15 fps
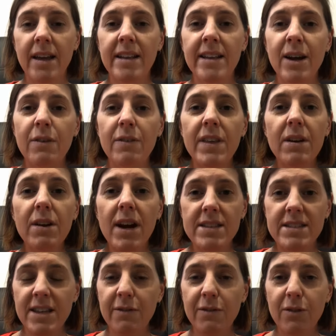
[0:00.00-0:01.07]
Now, if they're
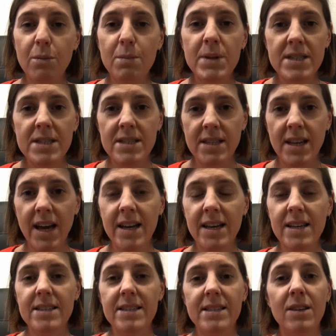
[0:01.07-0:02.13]
asking for a business case,